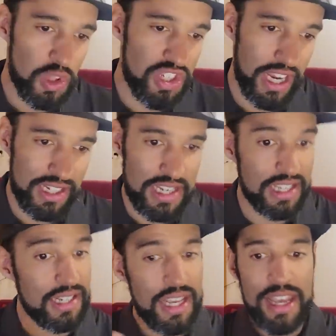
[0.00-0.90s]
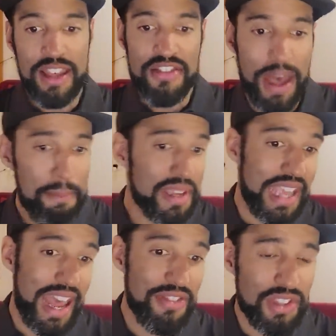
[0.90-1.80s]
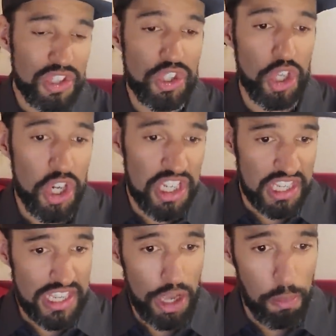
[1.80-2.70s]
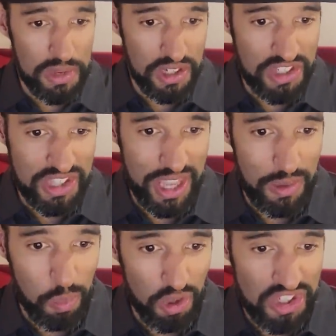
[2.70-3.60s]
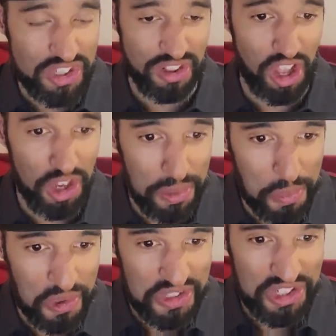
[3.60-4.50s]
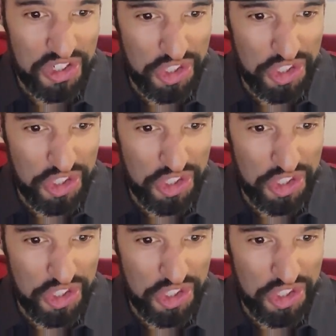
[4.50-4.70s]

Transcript: you the technique. And that began this journey. He helped me understand what a slalom was and a